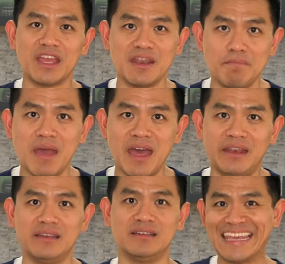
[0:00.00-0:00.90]
in men.
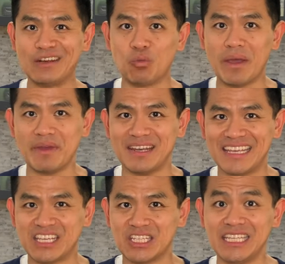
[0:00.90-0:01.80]
In women,
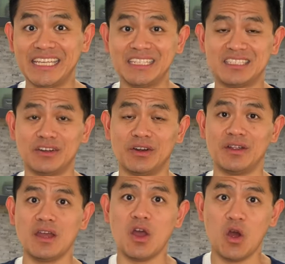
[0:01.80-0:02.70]
it could lead to
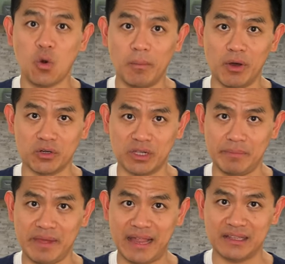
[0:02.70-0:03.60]
hormonal
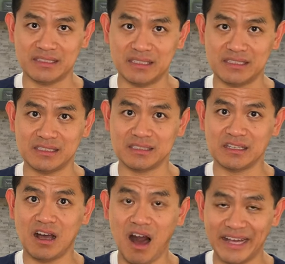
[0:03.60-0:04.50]
imbalances
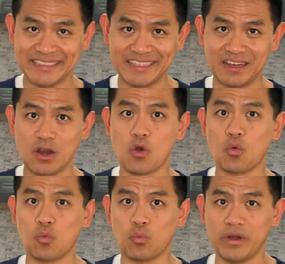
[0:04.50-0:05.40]
causing
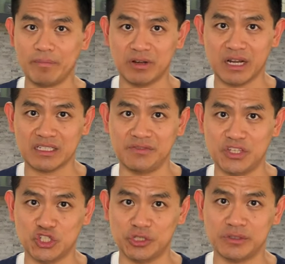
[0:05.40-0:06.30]
reproductive
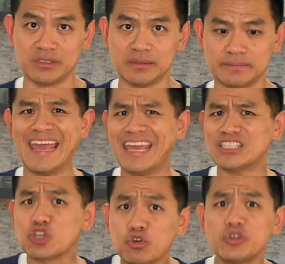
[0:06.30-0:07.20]
issues. It's
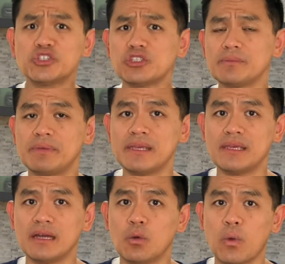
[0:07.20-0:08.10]
crucial to
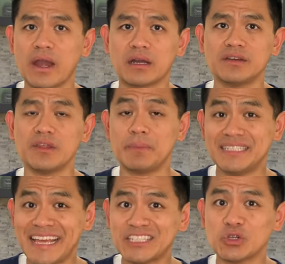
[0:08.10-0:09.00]
be aware of the
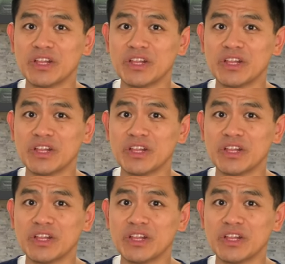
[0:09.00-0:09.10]
potential